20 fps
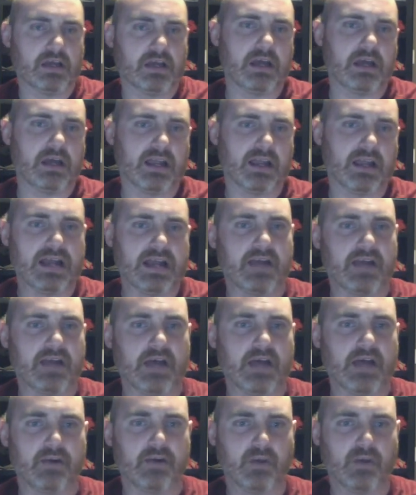again, I
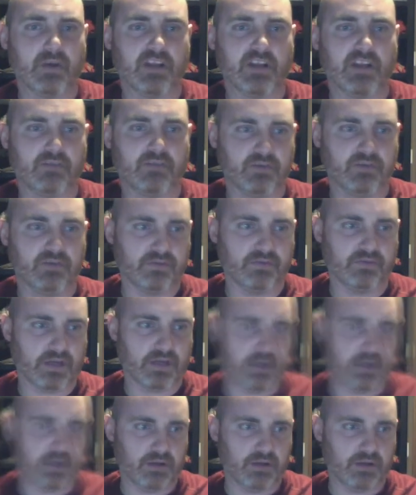don't know the level of
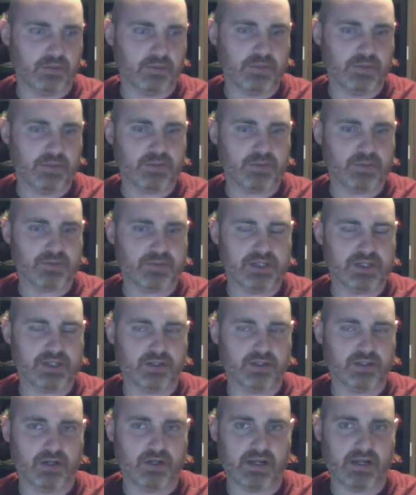people's machine
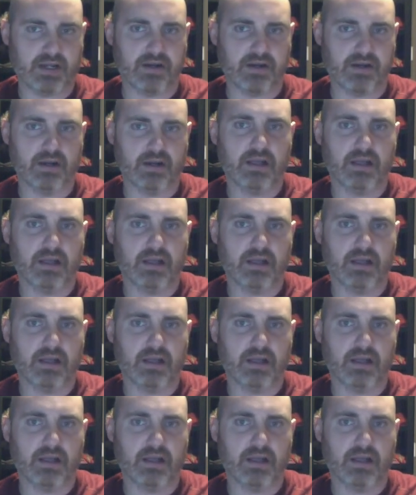learning here.